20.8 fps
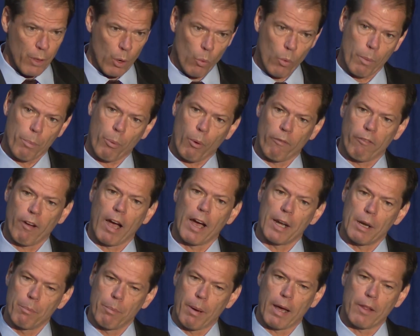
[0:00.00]
that were
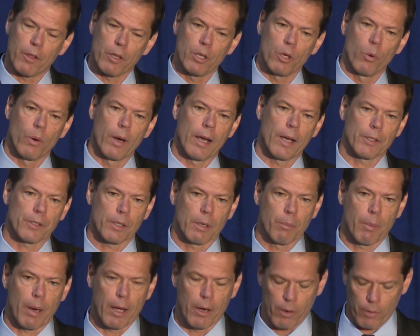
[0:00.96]
provided by the U.S.
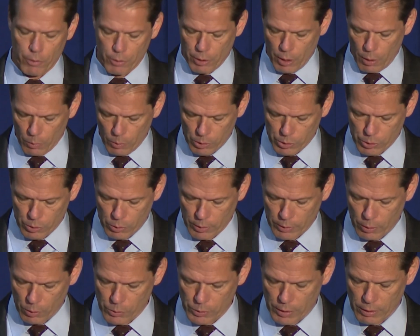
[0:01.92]
and by other donors during
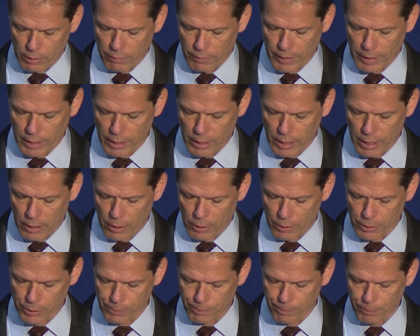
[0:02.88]
those intervening
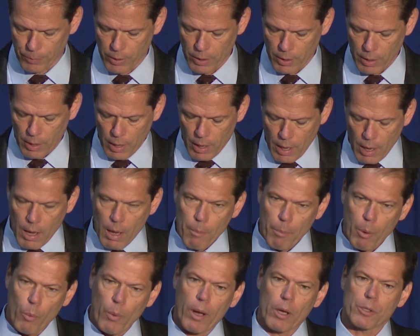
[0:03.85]
years.
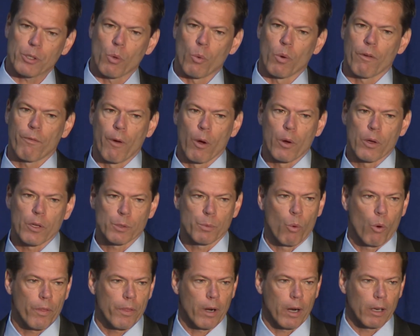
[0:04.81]
But we also want to focus
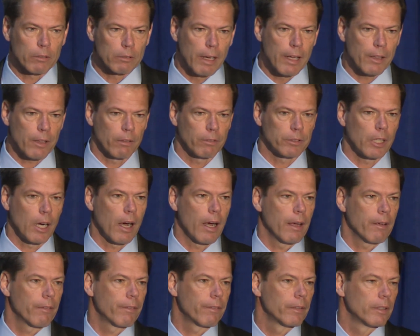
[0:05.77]
more than on length of
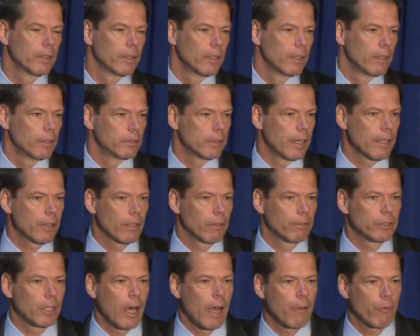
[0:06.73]
life. Length
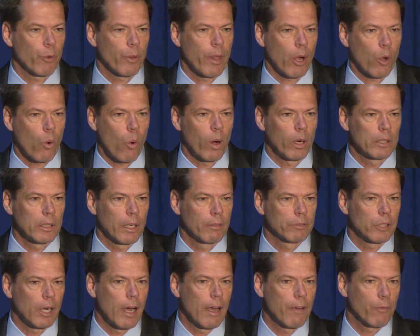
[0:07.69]
of life without quality of
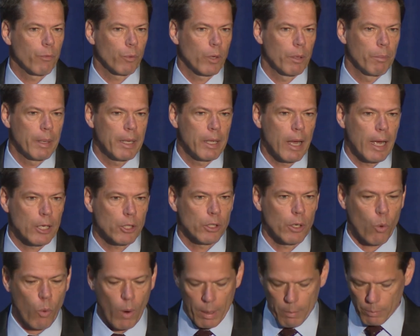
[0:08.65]
life could be actually
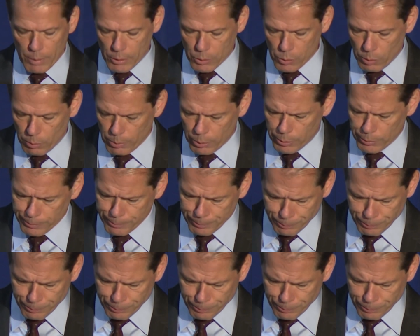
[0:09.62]
quite miserable.